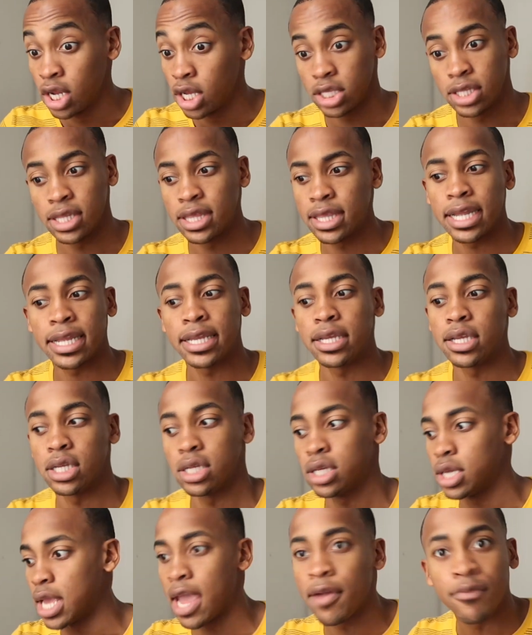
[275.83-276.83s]
like
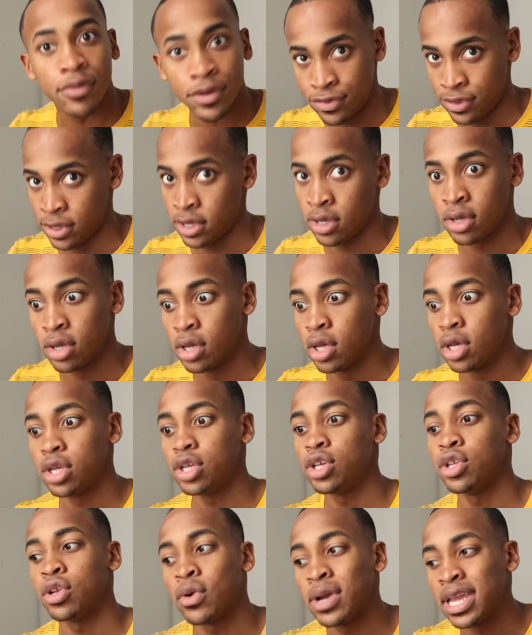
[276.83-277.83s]
everything,
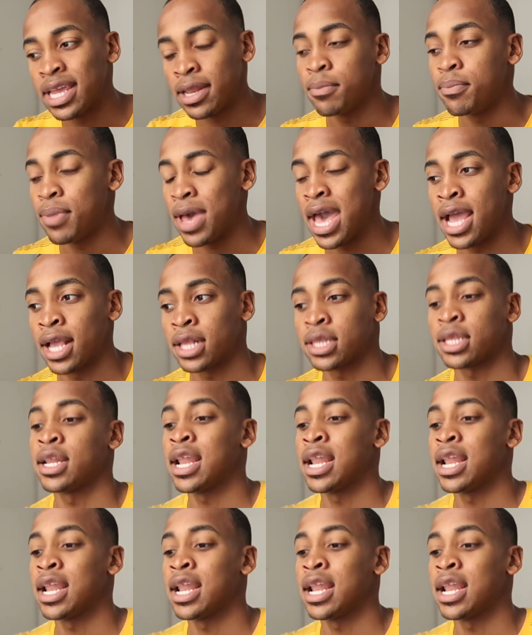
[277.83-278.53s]
impact.